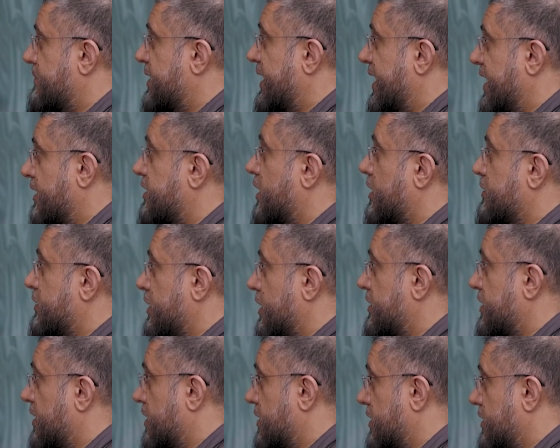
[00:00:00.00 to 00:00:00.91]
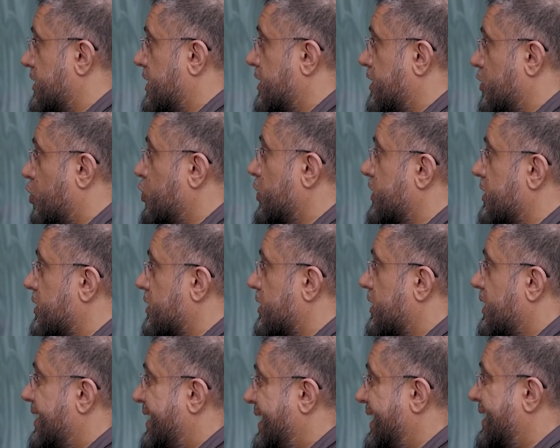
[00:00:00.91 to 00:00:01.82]
the oil,
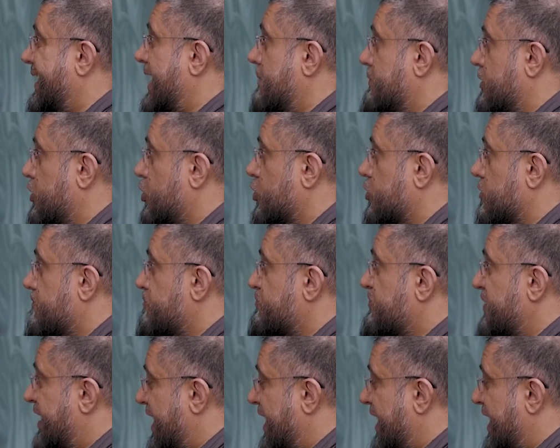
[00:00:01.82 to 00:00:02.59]
it came along.